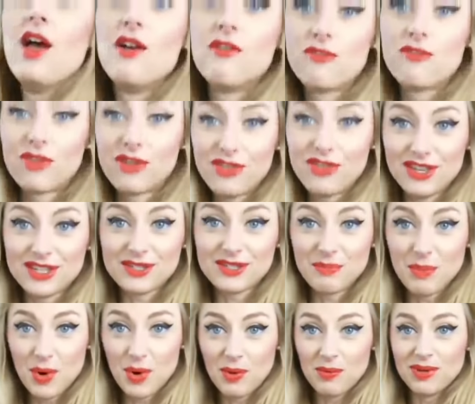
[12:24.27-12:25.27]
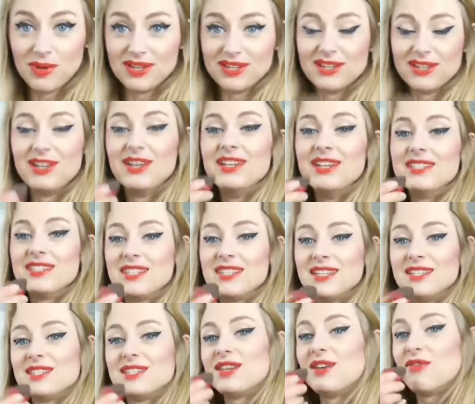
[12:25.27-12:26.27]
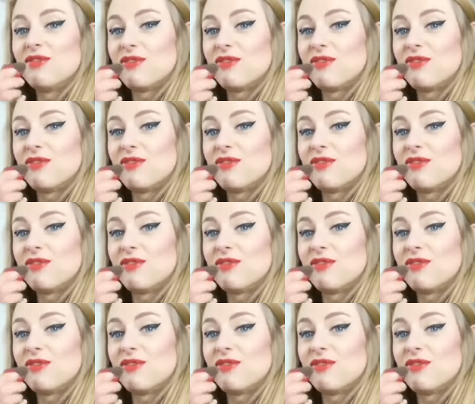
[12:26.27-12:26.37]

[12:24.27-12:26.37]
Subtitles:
for this moment since